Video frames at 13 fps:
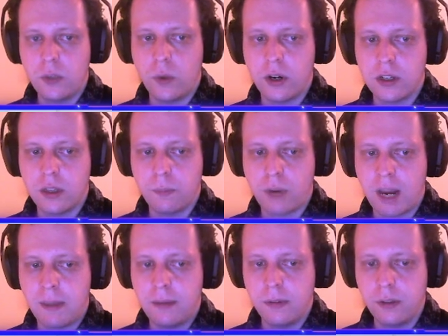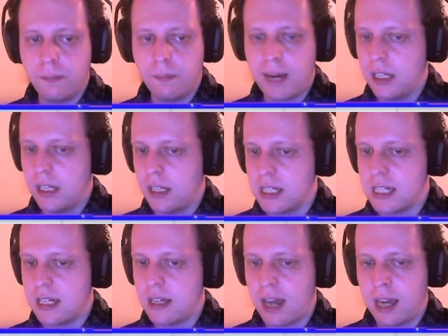whereas the Primeval Companion is a
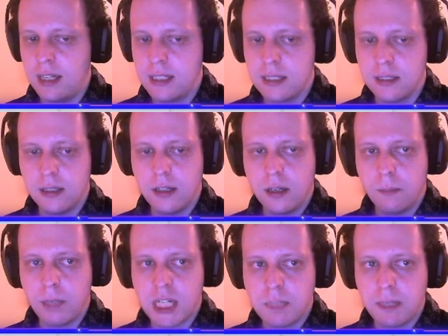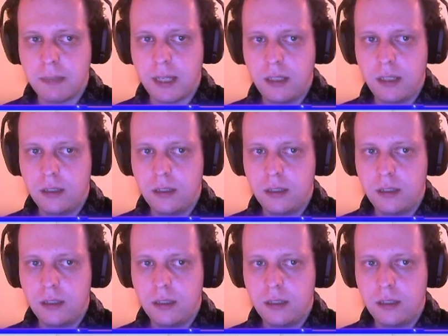d8 plus PB.